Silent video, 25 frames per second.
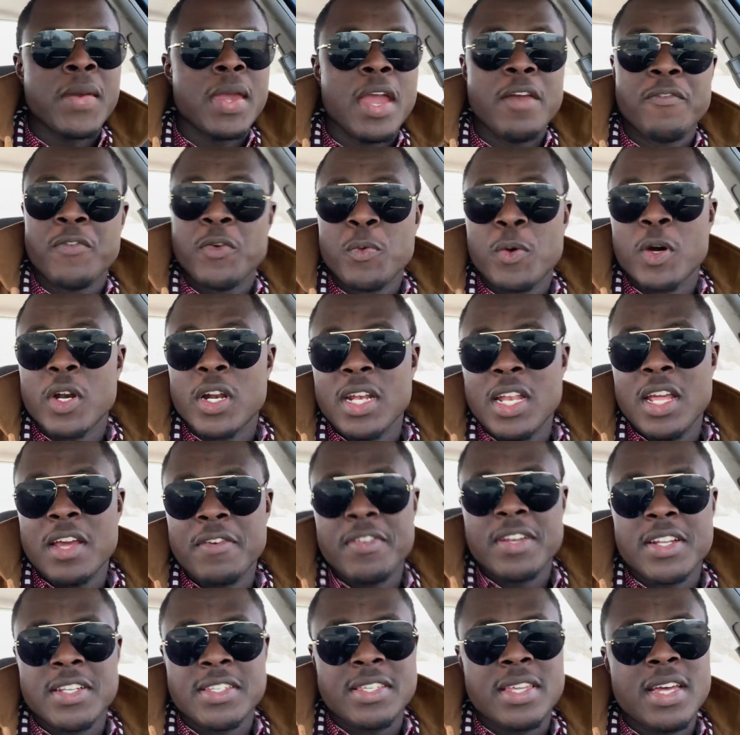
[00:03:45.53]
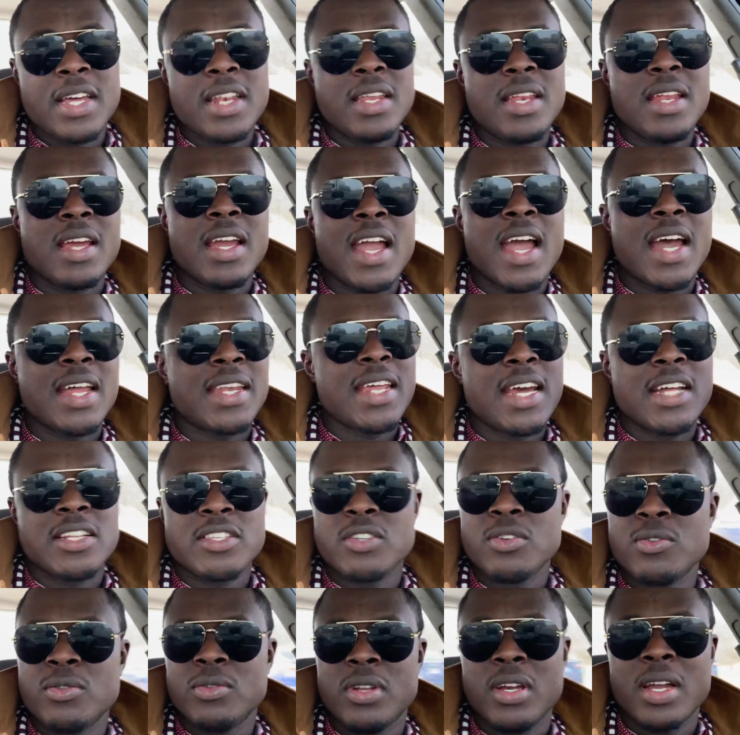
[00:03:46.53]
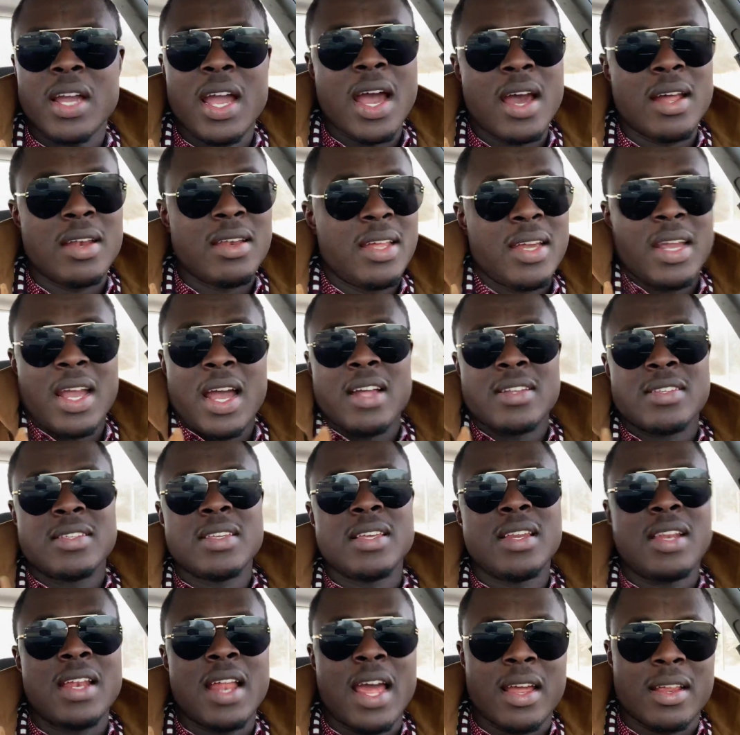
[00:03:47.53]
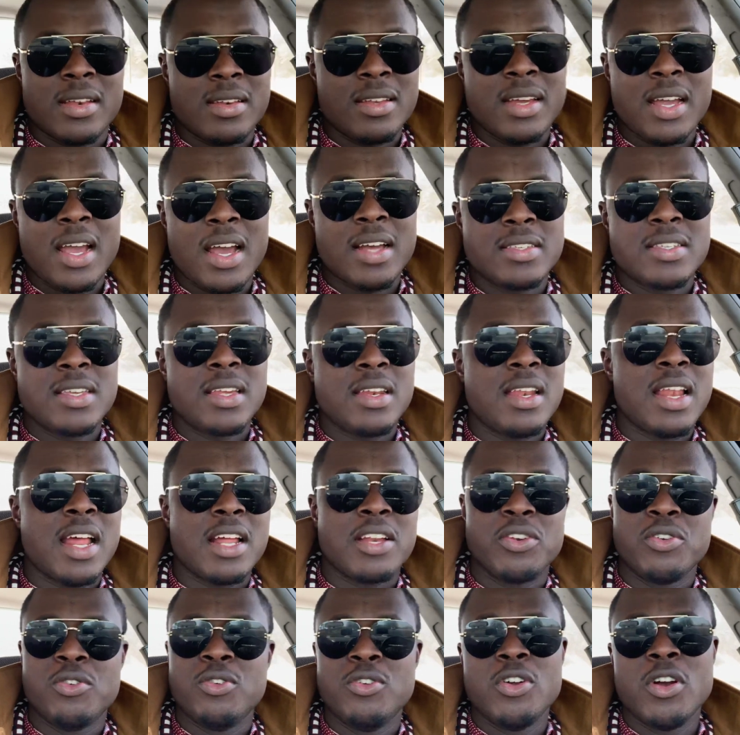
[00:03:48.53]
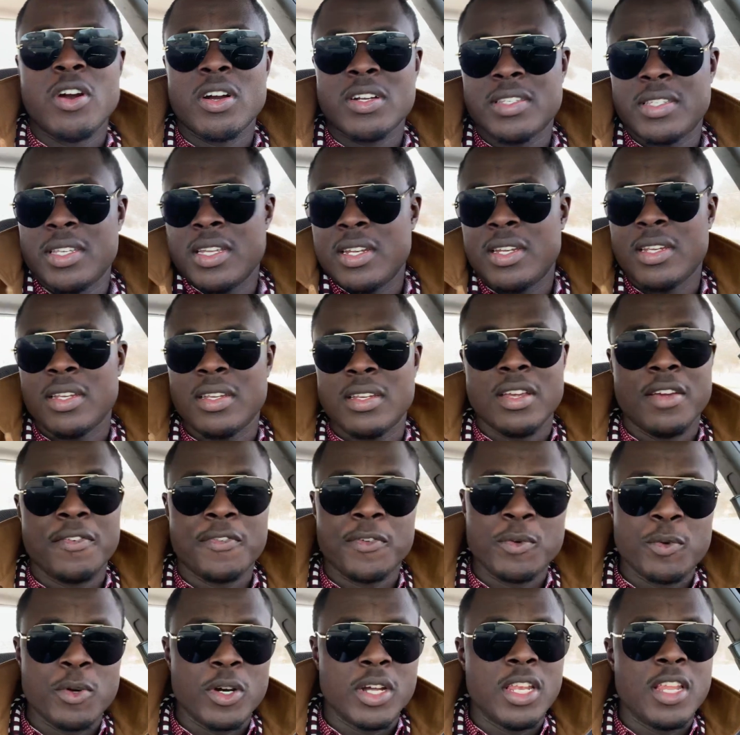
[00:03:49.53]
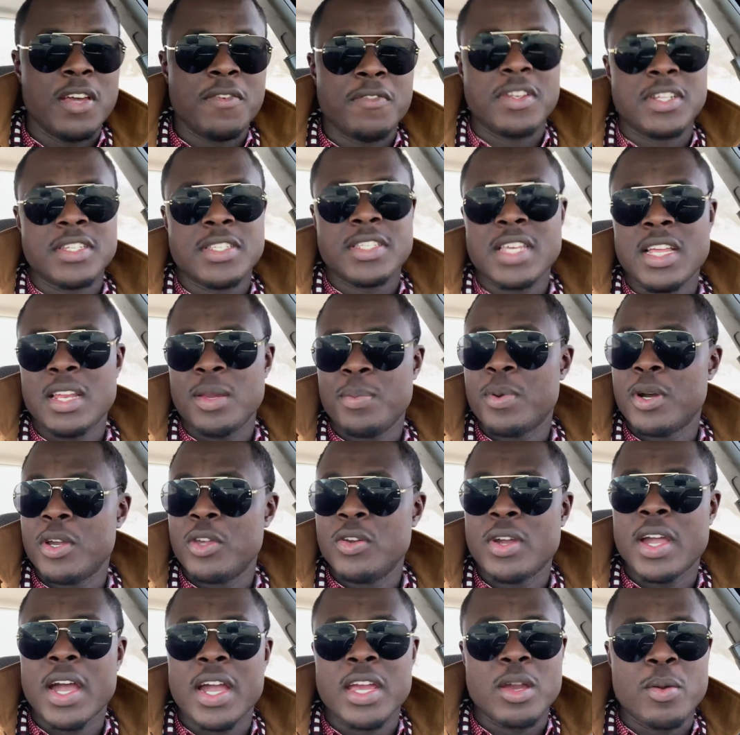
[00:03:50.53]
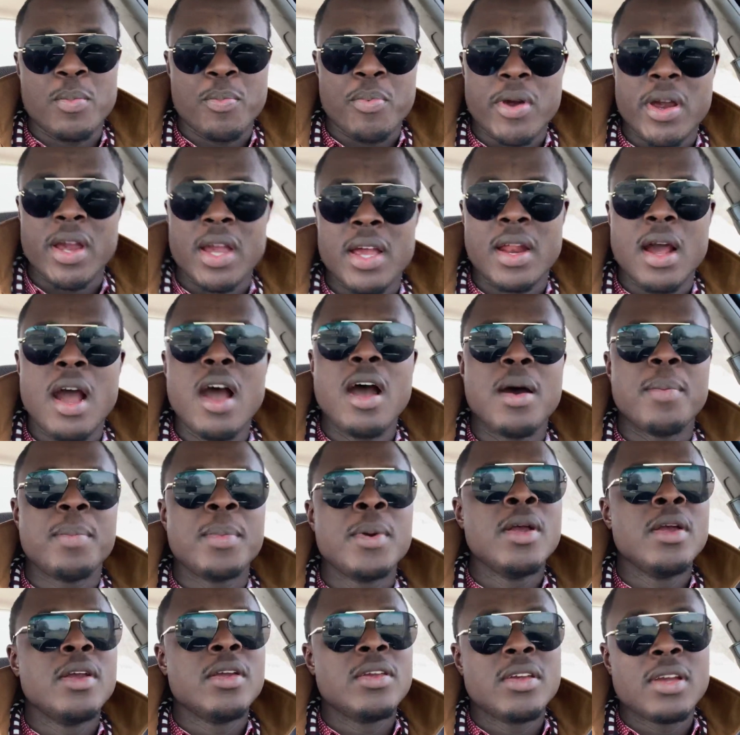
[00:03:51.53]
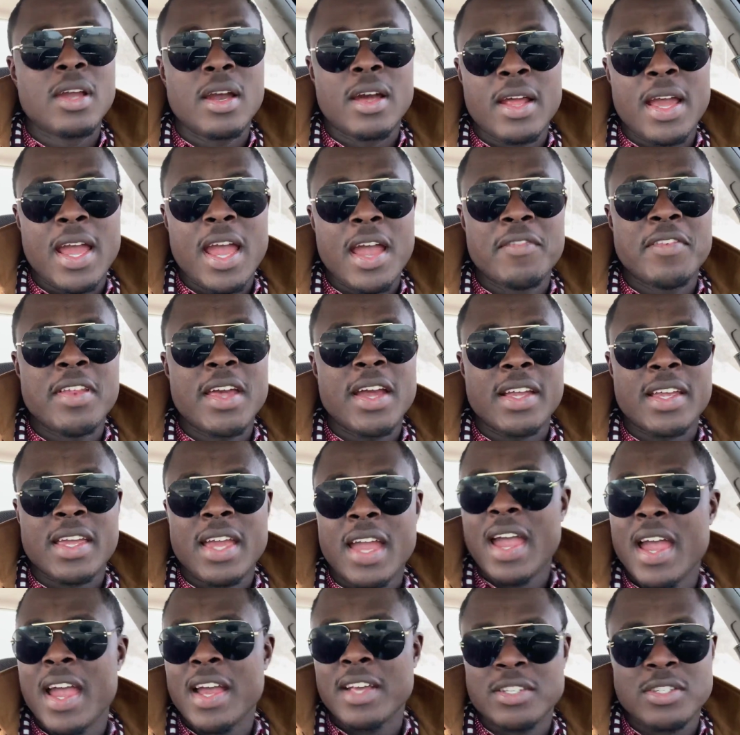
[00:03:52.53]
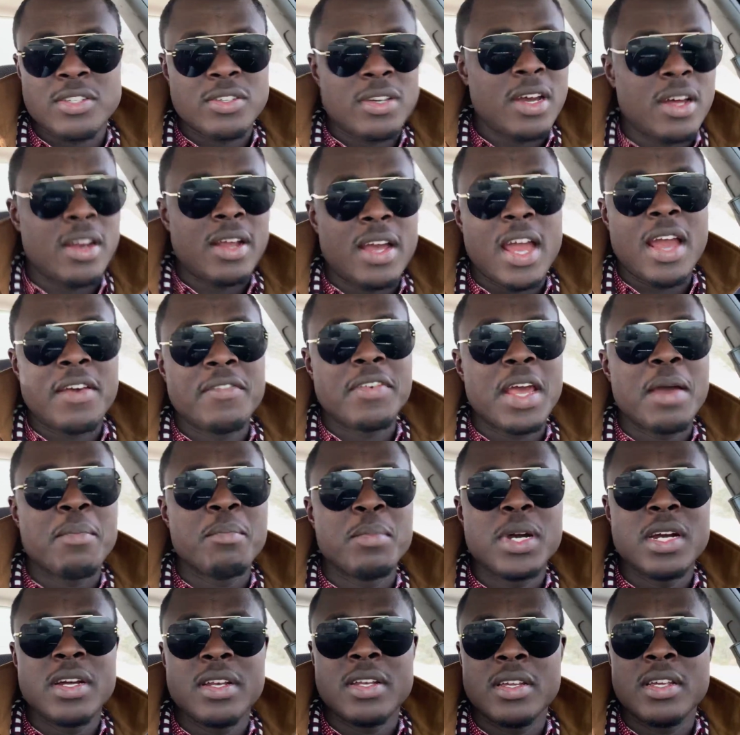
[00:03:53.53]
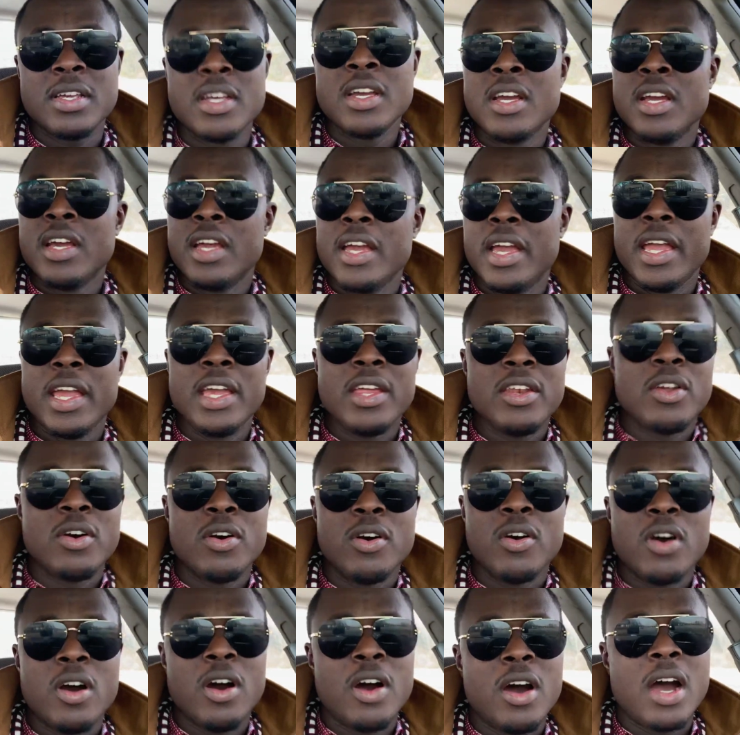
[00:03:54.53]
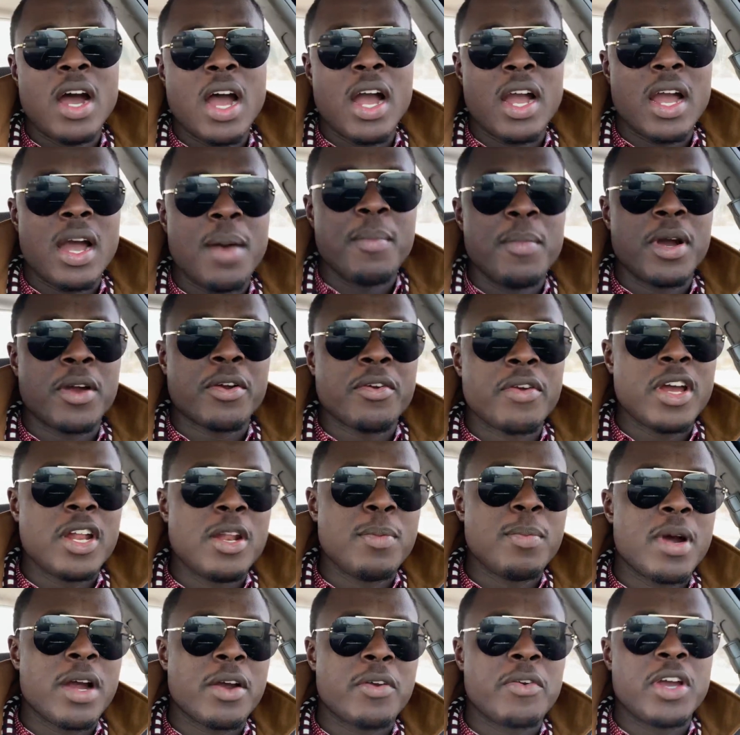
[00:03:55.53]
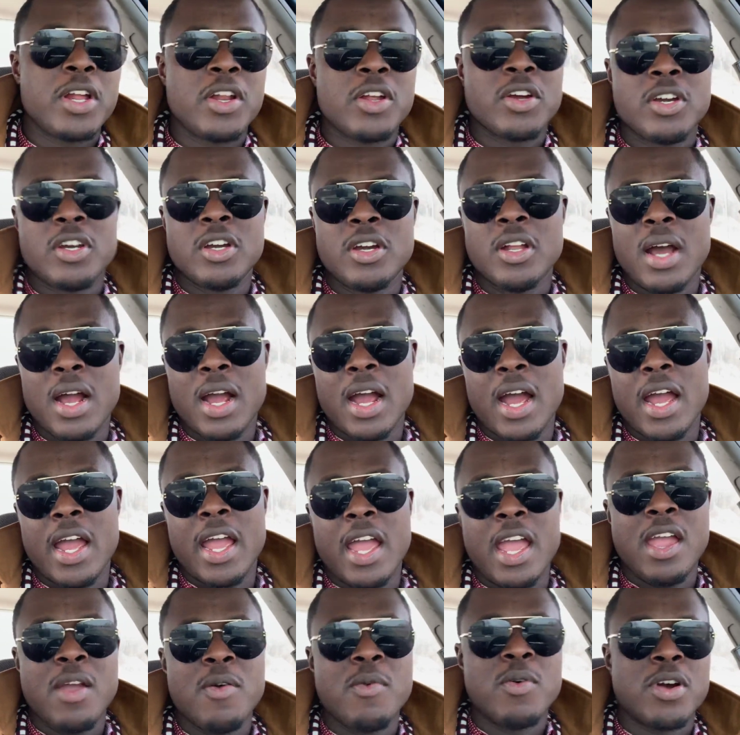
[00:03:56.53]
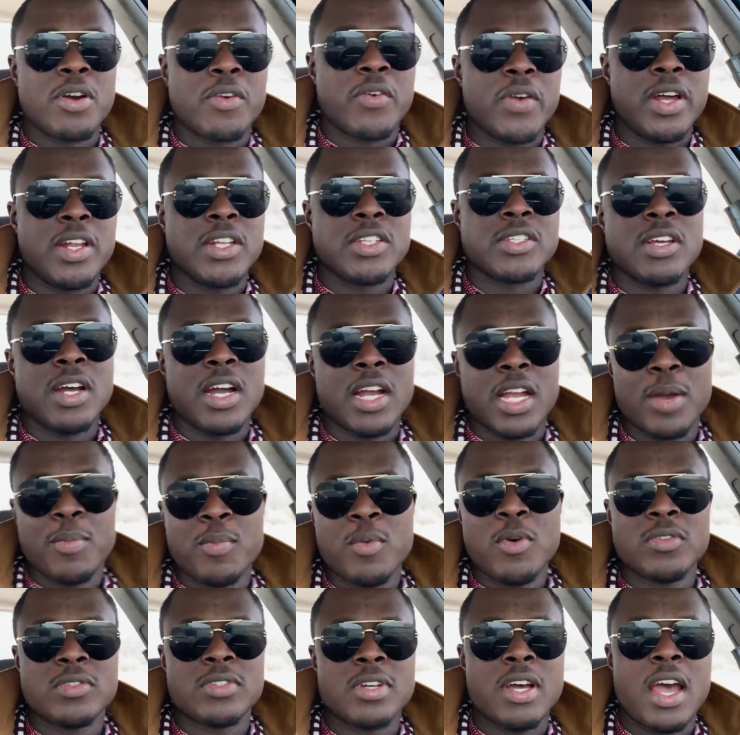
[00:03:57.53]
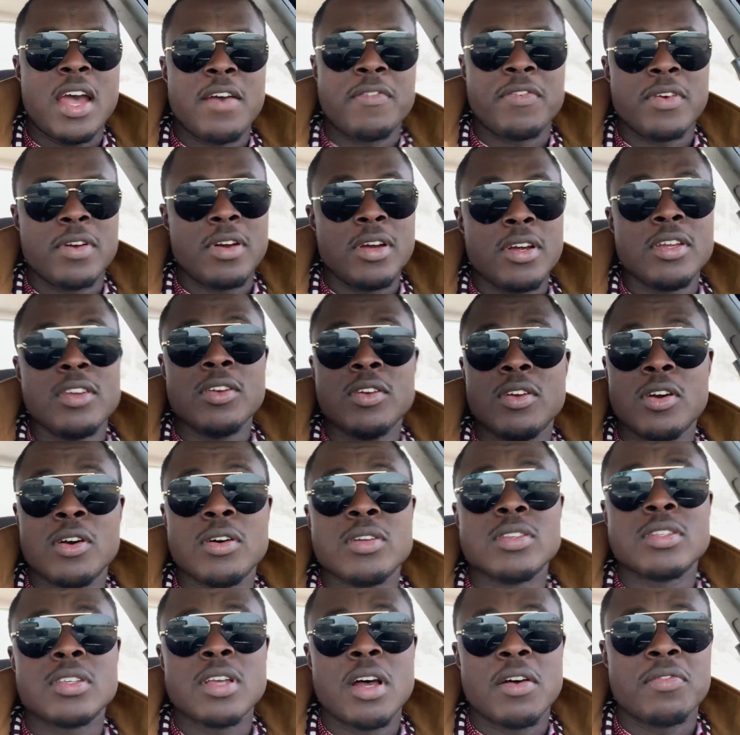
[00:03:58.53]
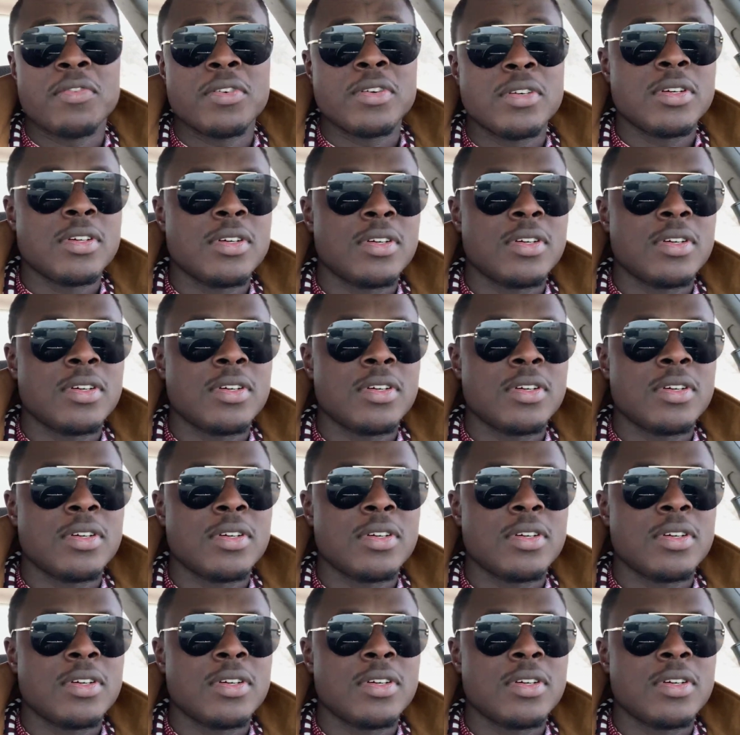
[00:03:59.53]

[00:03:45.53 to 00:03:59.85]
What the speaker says: If you want to live in the city, they got that too. They got city like New York City. If you want to live in the city, but you got your bread up, you got to have that cash. You got to have that money. And you know, I got my credit good. I got A1 credit, so I can move to Africa. You gonna suffer.